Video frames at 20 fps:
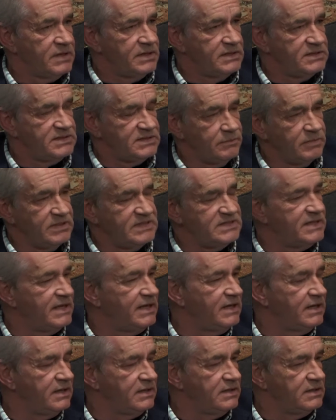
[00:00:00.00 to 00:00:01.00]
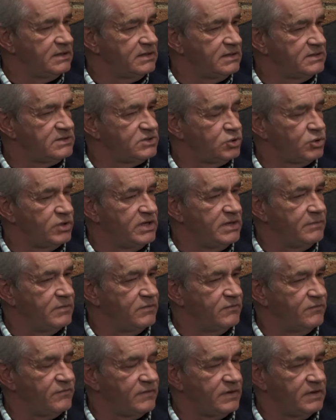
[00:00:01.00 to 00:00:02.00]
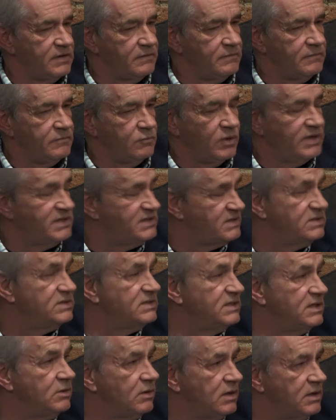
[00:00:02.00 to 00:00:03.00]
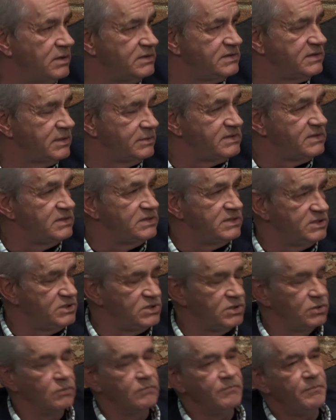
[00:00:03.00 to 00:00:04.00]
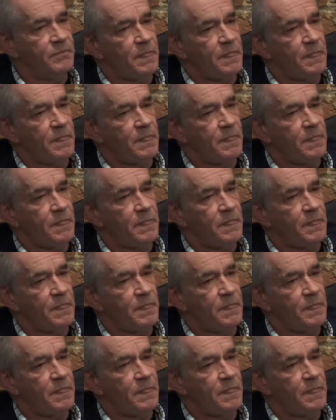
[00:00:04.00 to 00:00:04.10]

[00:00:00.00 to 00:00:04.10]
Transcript: simply sending a stream of ones and zeros, so it's a digital